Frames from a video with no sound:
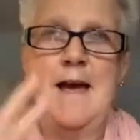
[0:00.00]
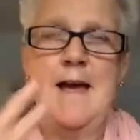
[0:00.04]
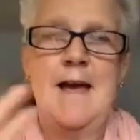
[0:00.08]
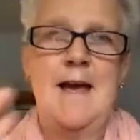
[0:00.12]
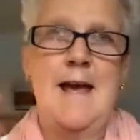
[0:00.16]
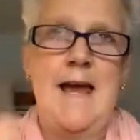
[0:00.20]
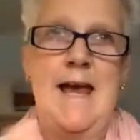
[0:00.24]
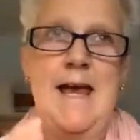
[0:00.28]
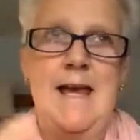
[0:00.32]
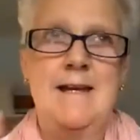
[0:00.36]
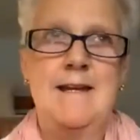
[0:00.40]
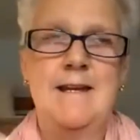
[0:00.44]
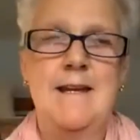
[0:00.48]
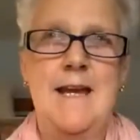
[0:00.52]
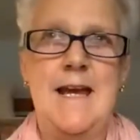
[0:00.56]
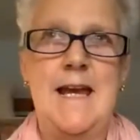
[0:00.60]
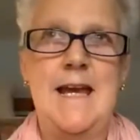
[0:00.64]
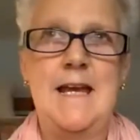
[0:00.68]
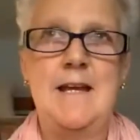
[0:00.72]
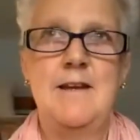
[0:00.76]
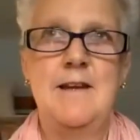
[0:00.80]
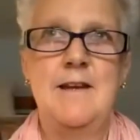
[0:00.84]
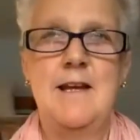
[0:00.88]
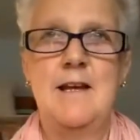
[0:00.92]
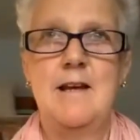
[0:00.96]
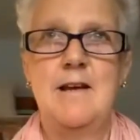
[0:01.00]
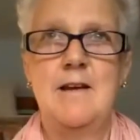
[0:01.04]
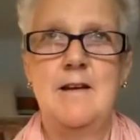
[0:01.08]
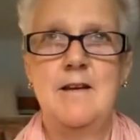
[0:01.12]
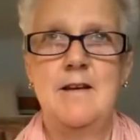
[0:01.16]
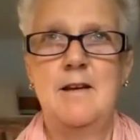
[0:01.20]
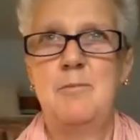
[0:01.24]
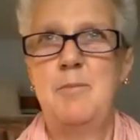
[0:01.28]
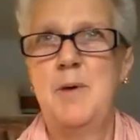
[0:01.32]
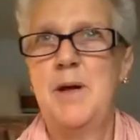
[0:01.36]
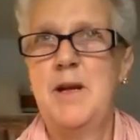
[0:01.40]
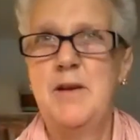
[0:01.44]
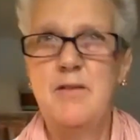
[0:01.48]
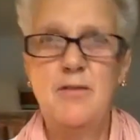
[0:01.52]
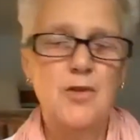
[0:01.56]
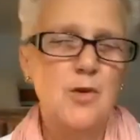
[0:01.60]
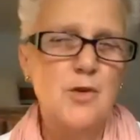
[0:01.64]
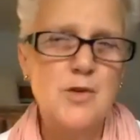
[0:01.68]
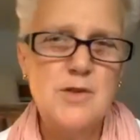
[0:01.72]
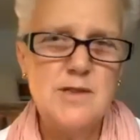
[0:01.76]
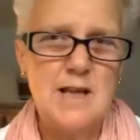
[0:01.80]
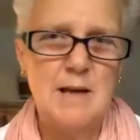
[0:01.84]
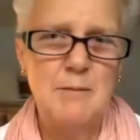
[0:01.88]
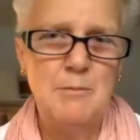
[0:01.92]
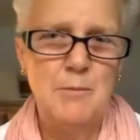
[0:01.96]
But of
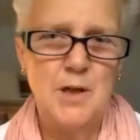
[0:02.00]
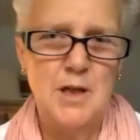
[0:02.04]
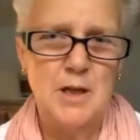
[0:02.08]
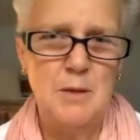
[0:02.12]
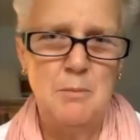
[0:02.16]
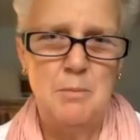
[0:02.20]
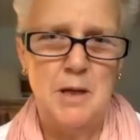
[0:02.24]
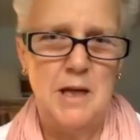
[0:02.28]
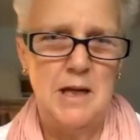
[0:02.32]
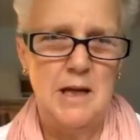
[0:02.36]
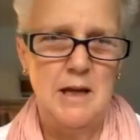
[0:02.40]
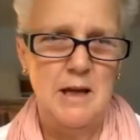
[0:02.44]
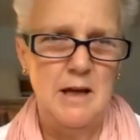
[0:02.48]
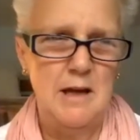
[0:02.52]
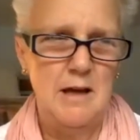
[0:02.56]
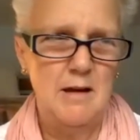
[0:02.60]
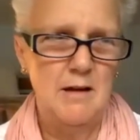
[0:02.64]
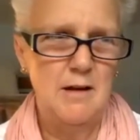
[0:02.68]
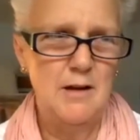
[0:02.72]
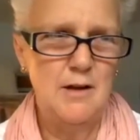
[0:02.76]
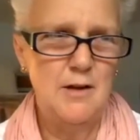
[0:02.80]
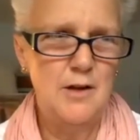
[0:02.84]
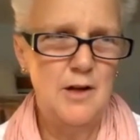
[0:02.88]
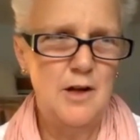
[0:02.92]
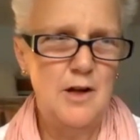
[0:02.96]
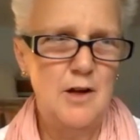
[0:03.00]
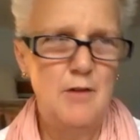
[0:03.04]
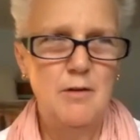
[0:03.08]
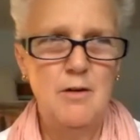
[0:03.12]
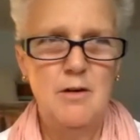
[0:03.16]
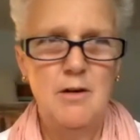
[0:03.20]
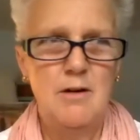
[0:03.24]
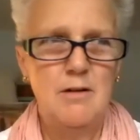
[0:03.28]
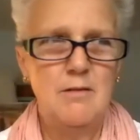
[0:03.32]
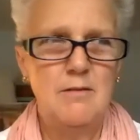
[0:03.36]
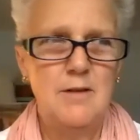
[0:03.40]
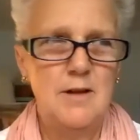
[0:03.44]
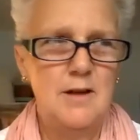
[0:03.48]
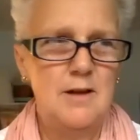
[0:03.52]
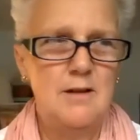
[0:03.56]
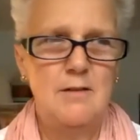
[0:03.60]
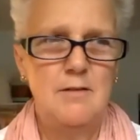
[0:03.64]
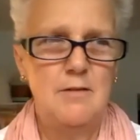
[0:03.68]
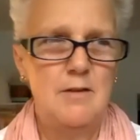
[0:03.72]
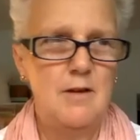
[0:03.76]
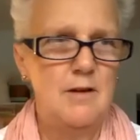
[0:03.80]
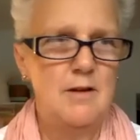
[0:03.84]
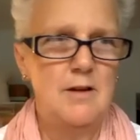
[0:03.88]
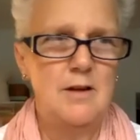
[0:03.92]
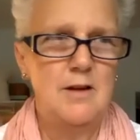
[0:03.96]
course I'm going to be here, you know,
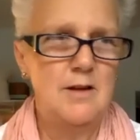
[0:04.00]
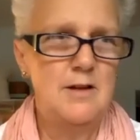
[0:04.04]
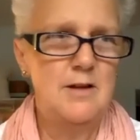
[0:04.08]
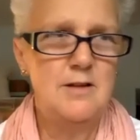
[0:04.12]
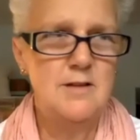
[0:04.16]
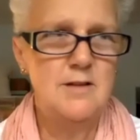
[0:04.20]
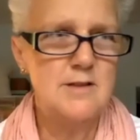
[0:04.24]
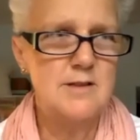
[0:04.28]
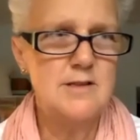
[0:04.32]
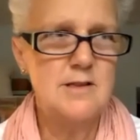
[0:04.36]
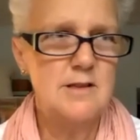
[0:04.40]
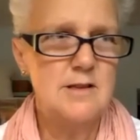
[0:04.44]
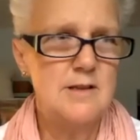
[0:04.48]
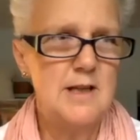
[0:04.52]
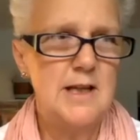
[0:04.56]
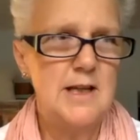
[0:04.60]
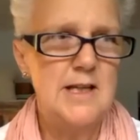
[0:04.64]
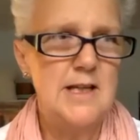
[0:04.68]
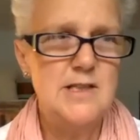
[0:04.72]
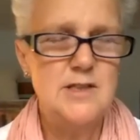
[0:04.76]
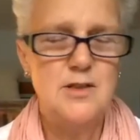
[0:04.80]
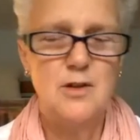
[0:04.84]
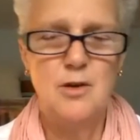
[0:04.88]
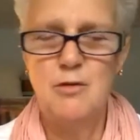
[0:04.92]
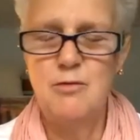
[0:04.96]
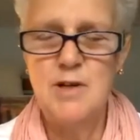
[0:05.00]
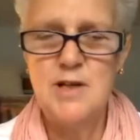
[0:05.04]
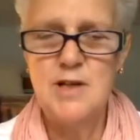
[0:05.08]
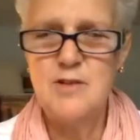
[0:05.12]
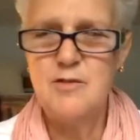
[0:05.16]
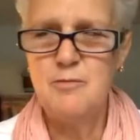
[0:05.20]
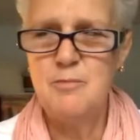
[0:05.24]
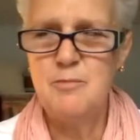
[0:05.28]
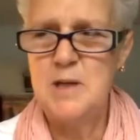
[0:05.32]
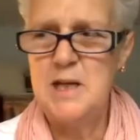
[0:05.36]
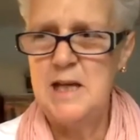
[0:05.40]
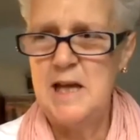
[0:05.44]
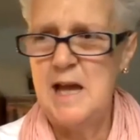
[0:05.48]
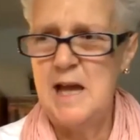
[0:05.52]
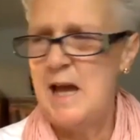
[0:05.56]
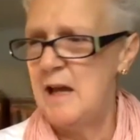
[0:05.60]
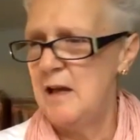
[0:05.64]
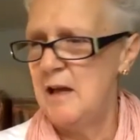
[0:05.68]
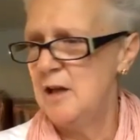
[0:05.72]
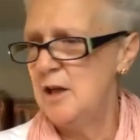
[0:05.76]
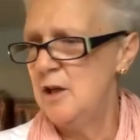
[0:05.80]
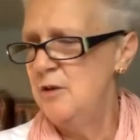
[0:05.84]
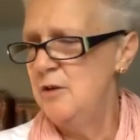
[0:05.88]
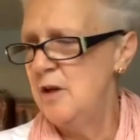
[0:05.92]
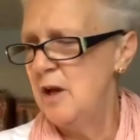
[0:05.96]
he doesn't think he's got rid of me yet.
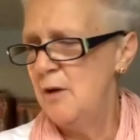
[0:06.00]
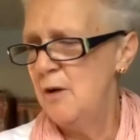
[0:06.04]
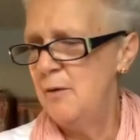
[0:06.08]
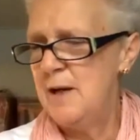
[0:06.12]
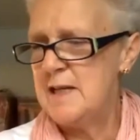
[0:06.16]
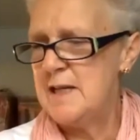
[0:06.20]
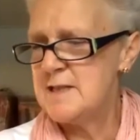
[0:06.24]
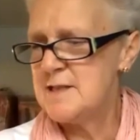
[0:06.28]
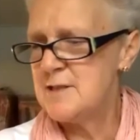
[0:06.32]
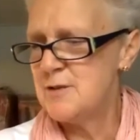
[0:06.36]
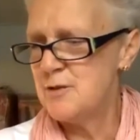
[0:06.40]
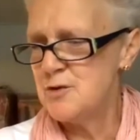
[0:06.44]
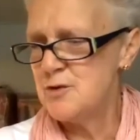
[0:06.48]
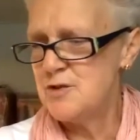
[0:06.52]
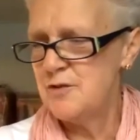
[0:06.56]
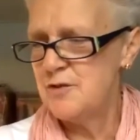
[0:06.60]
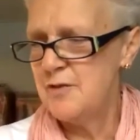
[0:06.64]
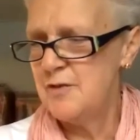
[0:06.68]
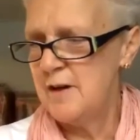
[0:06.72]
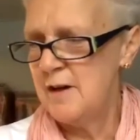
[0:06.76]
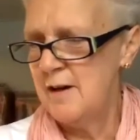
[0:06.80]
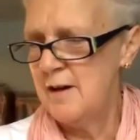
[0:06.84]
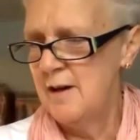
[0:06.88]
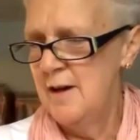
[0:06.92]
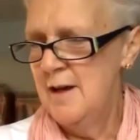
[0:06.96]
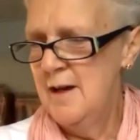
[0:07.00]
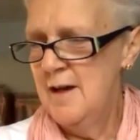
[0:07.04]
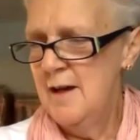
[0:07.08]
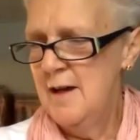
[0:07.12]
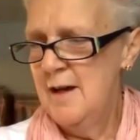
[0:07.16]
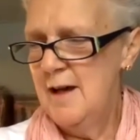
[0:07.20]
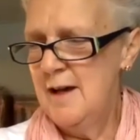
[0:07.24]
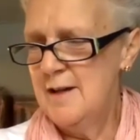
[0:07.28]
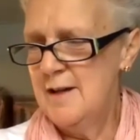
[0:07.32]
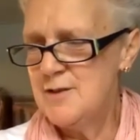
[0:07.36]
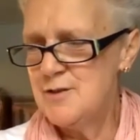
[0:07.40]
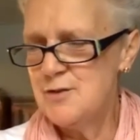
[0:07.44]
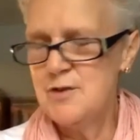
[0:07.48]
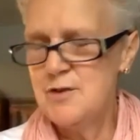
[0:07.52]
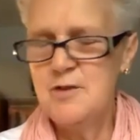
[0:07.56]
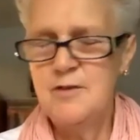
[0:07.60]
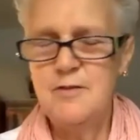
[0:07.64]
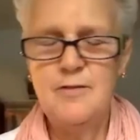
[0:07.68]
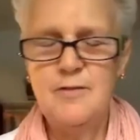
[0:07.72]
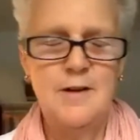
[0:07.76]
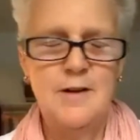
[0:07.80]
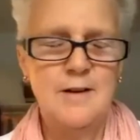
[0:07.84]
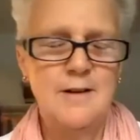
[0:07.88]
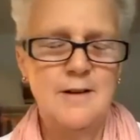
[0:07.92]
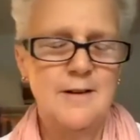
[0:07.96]
You know, it's sort of a
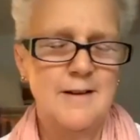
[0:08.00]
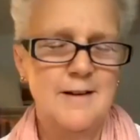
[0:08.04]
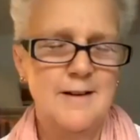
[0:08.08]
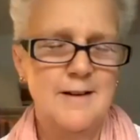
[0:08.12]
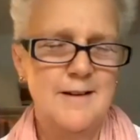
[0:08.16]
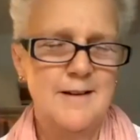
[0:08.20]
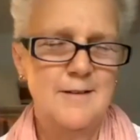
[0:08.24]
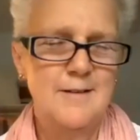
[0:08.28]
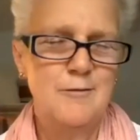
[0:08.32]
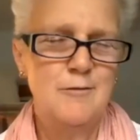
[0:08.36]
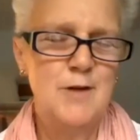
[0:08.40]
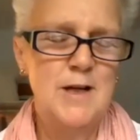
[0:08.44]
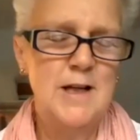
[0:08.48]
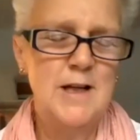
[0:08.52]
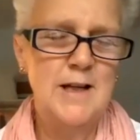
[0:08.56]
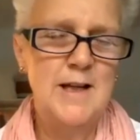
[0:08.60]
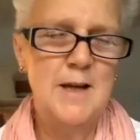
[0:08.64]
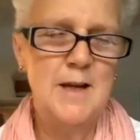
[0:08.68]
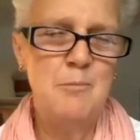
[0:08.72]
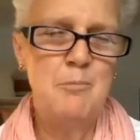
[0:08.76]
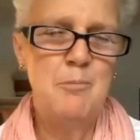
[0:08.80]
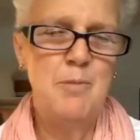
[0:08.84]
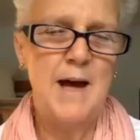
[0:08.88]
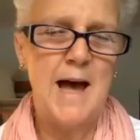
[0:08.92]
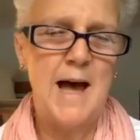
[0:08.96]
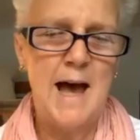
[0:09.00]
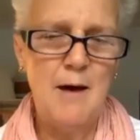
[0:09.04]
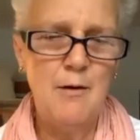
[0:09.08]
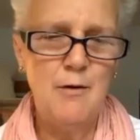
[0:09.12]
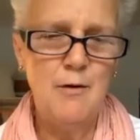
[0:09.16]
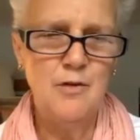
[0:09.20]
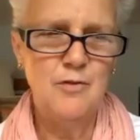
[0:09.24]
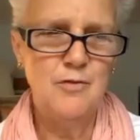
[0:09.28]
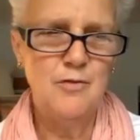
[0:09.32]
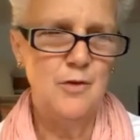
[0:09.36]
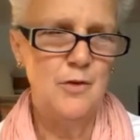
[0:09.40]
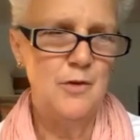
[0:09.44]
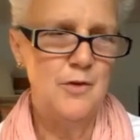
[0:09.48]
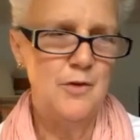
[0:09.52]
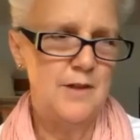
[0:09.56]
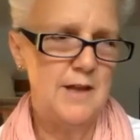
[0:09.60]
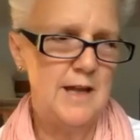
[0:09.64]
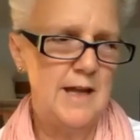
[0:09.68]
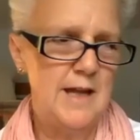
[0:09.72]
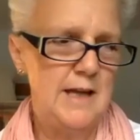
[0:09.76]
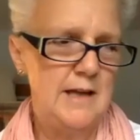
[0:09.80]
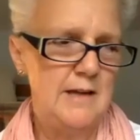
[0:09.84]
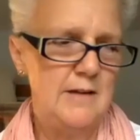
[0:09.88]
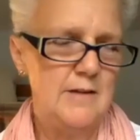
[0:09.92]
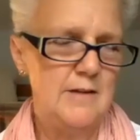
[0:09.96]
really powerful
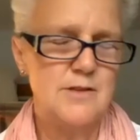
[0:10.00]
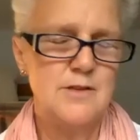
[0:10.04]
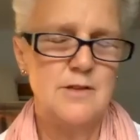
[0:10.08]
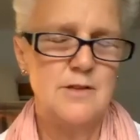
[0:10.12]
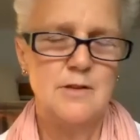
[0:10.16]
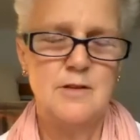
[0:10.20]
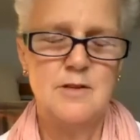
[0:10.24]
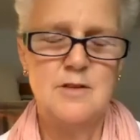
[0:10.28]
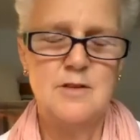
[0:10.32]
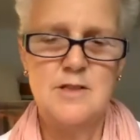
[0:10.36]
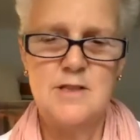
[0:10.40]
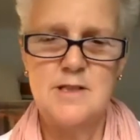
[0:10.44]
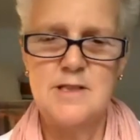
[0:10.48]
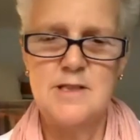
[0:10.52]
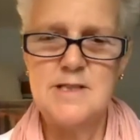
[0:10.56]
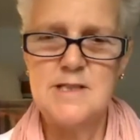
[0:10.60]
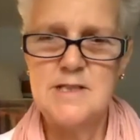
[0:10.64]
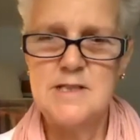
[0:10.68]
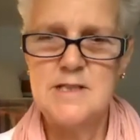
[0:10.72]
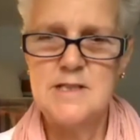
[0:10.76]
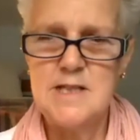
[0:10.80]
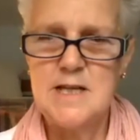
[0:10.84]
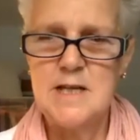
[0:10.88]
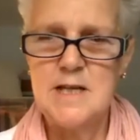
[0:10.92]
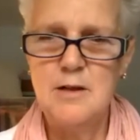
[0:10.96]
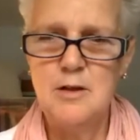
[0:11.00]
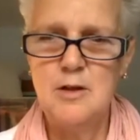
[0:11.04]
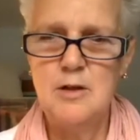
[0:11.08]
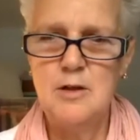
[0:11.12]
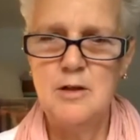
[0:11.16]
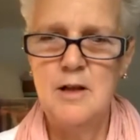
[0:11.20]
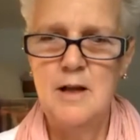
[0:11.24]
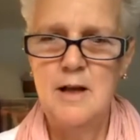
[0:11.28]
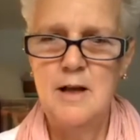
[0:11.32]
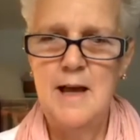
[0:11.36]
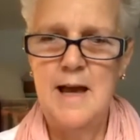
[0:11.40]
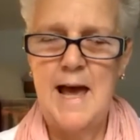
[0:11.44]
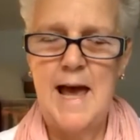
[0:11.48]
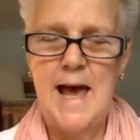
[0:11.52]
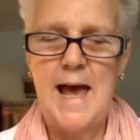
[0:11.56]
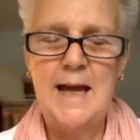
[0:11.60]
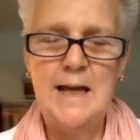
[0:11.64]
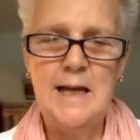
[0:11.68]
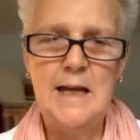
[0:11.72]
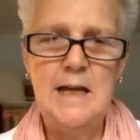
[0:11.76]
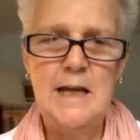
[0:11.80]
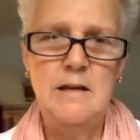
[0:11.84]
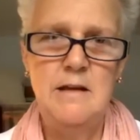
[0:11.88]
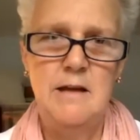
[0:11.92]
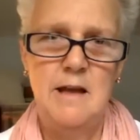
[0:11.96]
thing to still
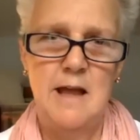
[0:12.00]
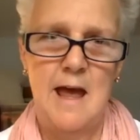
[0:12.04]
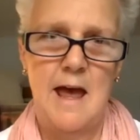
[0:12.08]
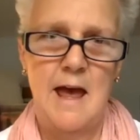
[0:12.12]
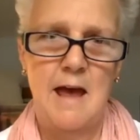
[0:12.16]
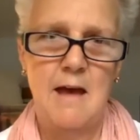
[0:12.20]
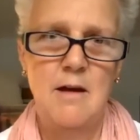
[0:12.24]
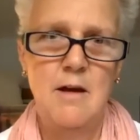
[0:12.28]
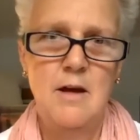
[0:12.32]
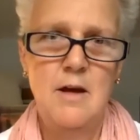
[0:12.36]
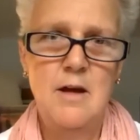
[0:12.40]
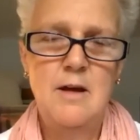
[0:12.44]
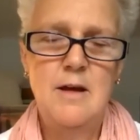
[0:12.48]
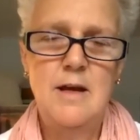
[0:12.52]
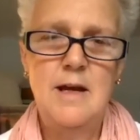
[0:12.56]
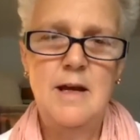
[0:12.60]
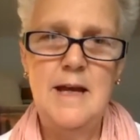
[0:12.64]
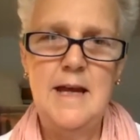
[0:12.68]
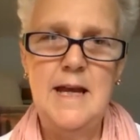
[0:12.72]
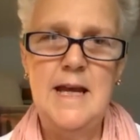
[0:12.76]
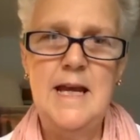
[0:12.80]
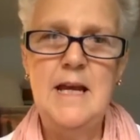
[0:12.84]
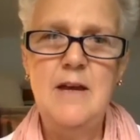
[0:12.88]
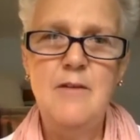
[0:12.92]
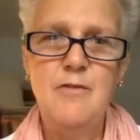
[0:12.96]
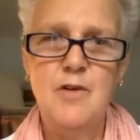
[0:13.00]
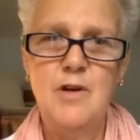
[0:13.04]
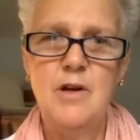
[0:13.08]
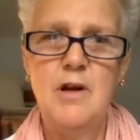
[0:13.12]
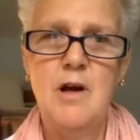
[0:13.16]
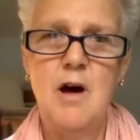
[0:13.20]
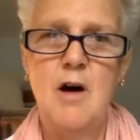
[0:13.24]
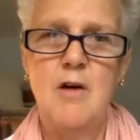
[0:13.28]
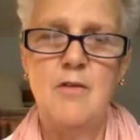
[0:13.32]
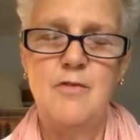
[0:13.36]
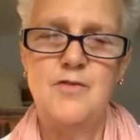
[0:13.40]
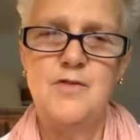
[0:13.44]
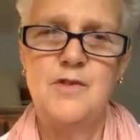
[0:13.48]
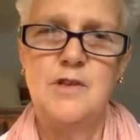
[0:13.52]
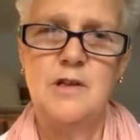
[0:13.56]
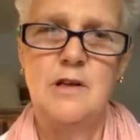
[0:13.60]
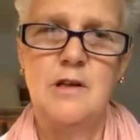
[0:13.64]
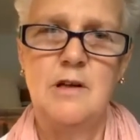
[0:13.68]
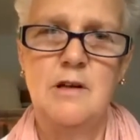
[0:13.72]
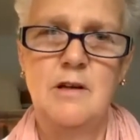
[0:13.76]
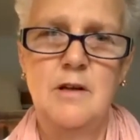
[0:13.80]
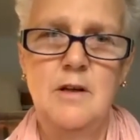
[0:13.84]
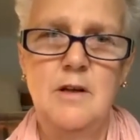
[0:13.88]
hang in there, even after